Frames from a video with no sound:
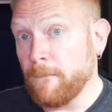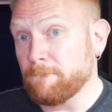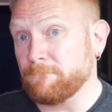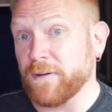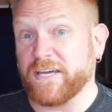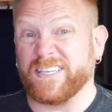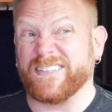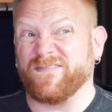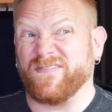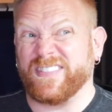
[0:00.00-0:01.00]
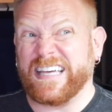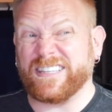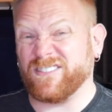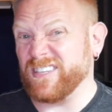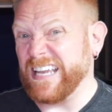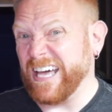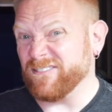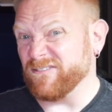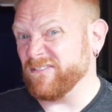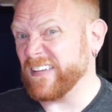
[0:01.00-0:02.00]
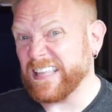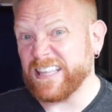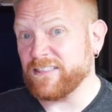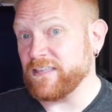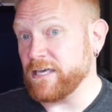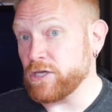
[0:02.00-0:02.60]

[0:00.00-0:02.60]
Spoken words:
but that's not really the